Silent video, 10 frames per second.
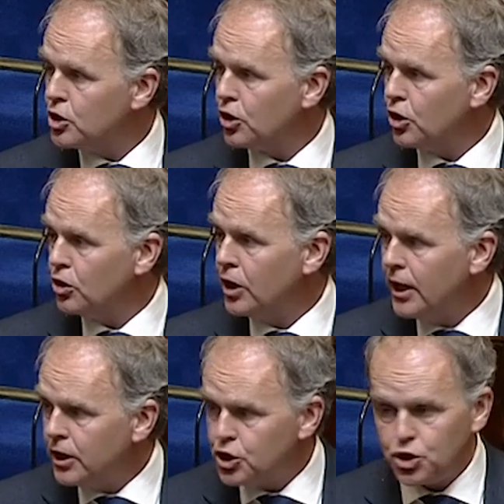school
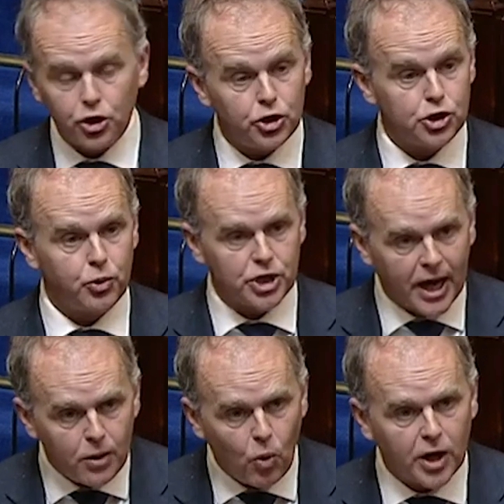students, which
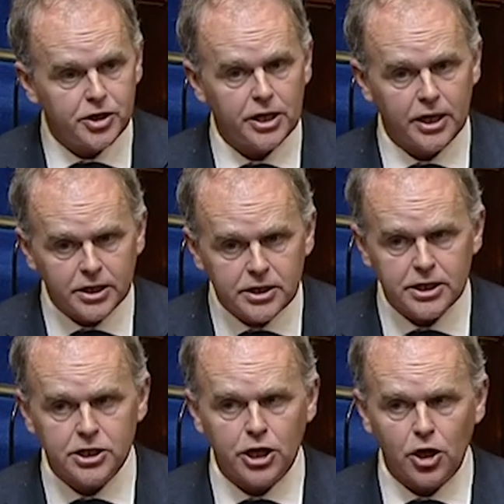I wanted and
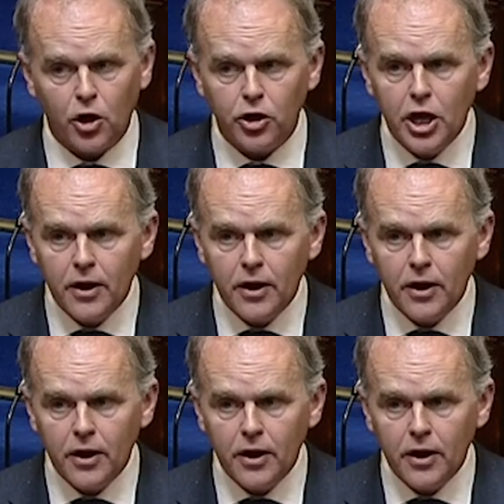insisted on,